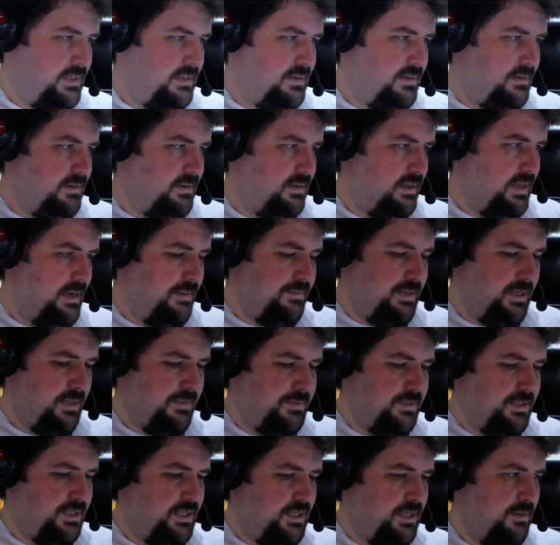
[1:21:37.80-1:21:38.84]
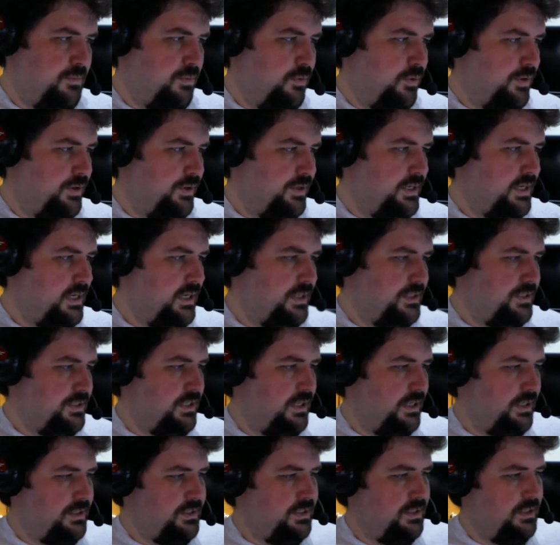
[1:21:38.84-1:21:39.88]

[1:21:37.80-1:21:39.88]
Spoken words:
laptop's keyboard kind of sucks.